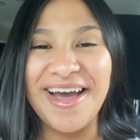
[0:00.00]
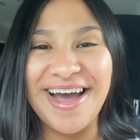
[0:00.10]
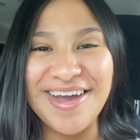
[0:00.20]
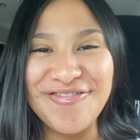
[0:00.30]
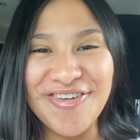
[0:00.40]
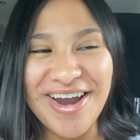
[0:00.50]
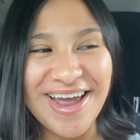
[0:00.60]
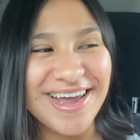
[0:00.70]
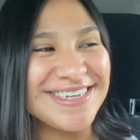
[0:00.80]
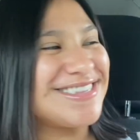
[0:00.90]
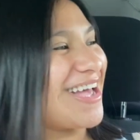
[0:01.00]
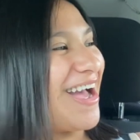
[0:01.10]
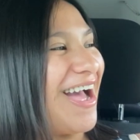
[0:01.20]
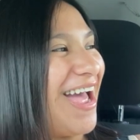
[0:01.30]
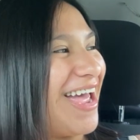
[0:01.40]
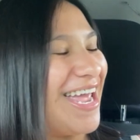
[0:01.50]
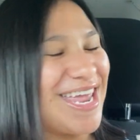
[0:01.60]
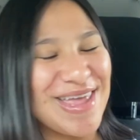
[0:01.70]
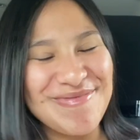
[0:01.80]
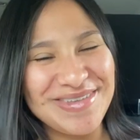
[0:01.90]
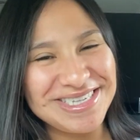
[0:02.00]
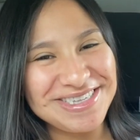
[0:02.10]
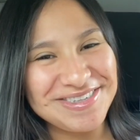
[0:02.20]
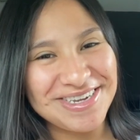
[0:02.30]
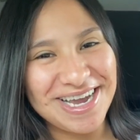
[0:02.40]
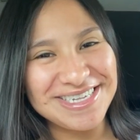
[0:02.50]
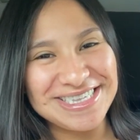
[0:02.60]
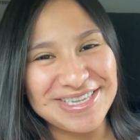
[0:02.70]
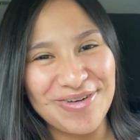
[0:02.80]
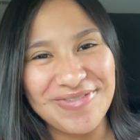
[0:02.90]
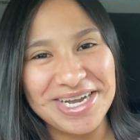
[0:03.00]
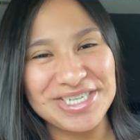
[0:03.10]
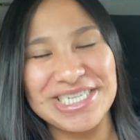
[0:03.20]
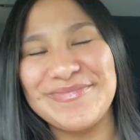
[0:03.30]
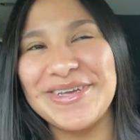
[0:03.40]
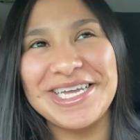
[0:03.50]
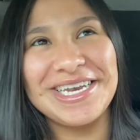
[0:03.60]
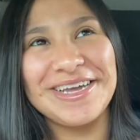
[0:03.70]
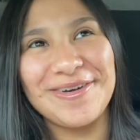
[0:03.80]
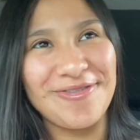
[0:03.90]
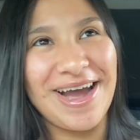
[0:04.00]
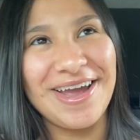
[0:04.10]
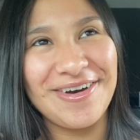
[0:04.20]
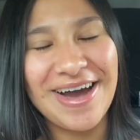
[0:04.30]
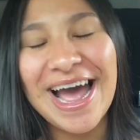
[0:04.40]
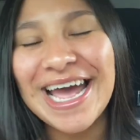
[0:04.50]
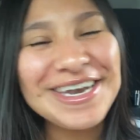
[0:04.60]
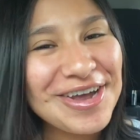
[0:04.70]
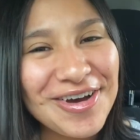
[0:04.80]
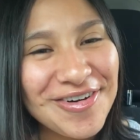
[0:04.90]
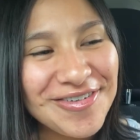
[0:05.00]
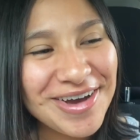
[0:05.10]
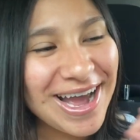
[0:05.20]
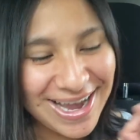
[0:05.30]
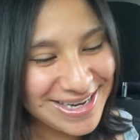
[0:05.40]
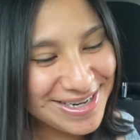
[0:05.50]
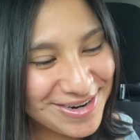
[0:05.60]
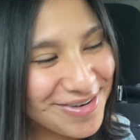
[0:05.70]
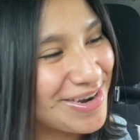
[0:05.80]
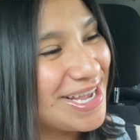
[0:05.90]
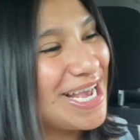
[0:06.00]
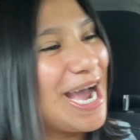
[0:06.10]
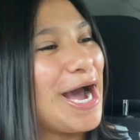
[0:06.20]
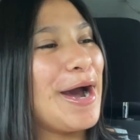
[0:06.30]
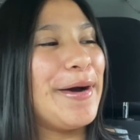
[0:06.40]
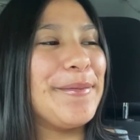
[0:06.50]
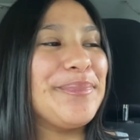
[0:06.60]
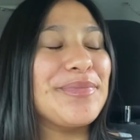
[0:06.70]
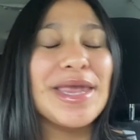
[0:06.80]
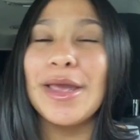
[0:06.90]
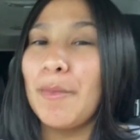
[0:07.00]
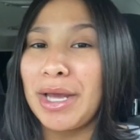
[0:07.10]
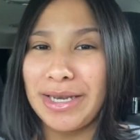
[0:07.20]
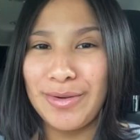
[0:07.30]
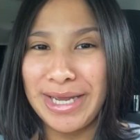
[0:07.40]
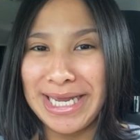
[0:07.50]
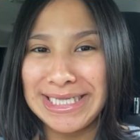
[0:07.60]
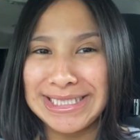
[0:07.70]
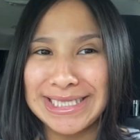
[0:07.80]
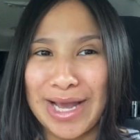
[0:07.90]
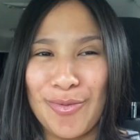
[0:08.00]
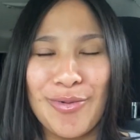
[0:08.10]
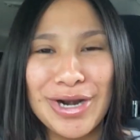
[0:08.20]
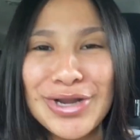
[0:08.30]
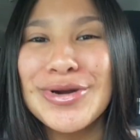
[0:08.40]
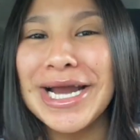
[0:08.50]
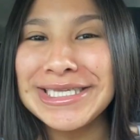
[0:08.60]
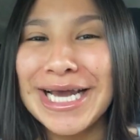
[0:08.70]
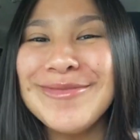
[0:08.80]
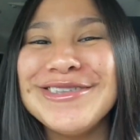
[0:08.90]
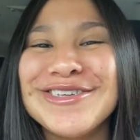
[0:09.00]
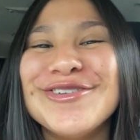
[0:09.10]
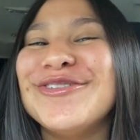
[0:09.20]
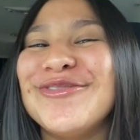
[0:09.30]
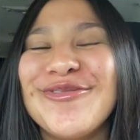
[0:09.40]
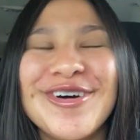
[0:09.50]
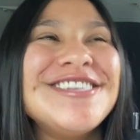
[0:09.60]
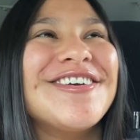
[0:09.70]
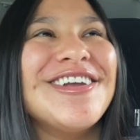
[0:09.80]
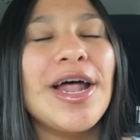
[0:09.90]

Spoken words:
Hi, friends. I missed you guys so much. It's been a while. I know. But anyways, what are you guys up to? What's going